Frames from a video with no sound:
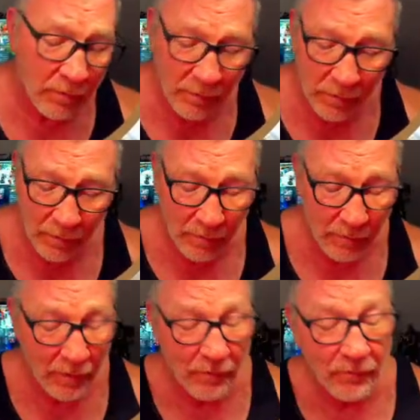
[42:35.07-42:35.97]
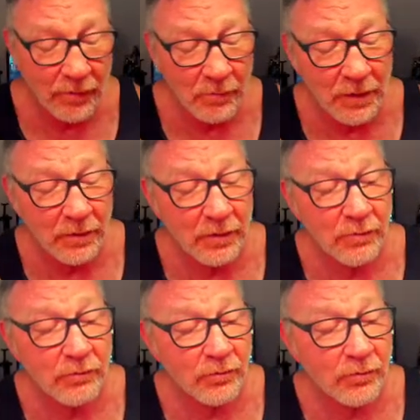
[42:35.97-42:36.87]
And that is going to be an
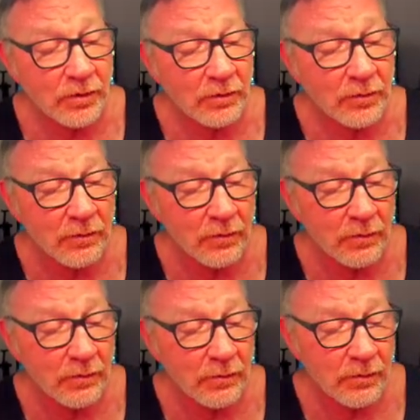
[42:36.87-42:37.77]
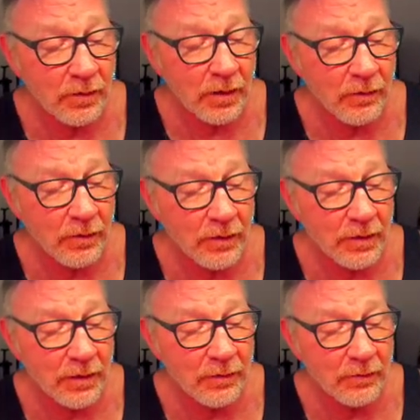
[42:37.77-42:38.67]
interesting little area to get
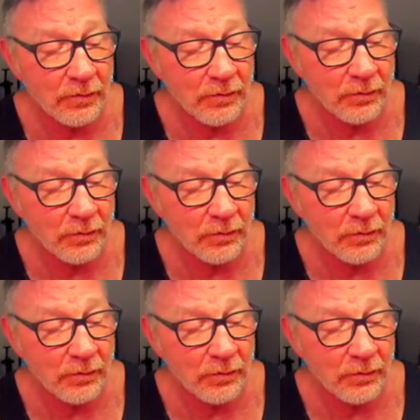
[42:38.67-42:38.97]
into.